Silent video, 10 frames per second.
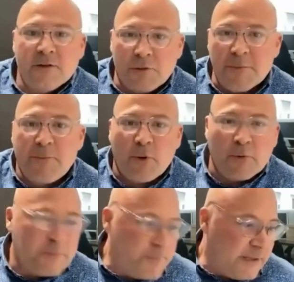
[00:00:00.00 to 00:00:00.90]
So the
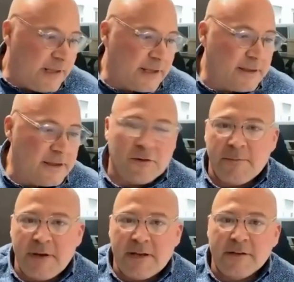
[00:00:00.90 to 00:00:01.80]
report would be like, the
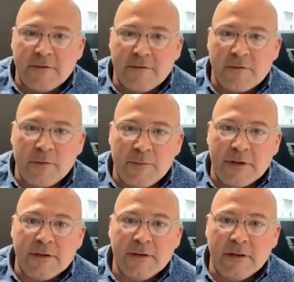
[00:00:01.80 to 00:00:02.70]
main deliverable,
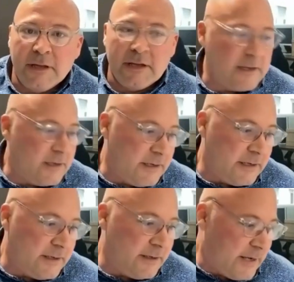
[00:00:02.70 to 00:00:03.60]
but like,
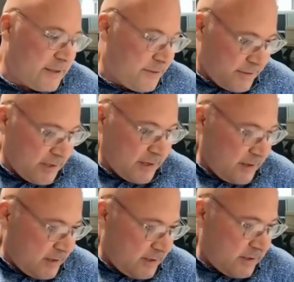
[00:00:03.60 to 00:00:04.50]
I
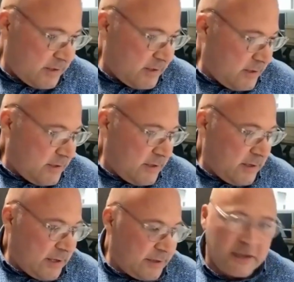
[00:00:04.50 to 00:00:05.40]
think
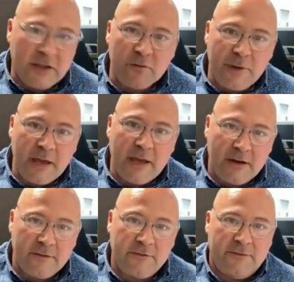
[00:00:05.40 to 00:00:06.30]
you may
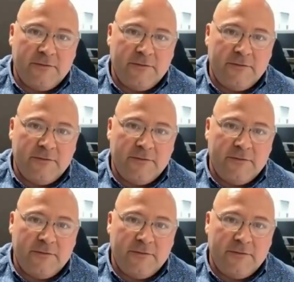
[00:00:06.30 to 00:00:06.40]
have